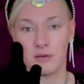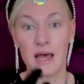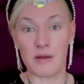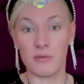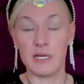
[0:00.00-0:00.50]

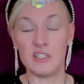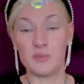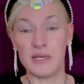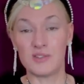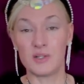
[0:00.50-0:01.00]
That really
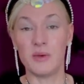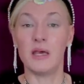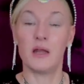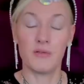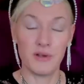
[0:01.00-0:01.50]
speaks to
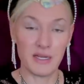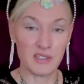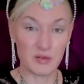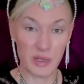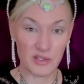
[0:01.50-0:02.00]
me, and it really
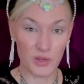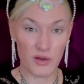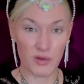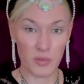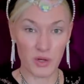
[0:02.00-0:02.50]
speaks to
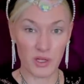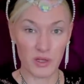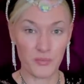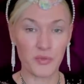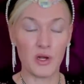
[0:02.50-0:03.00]
everybody
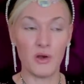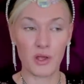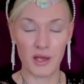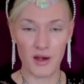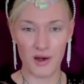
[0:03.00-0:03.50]

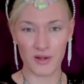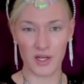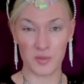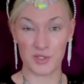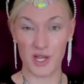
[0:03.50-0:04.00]
looking on
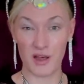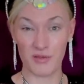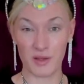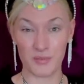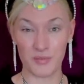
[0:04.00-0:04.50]
and
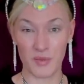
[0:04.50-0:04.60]
observing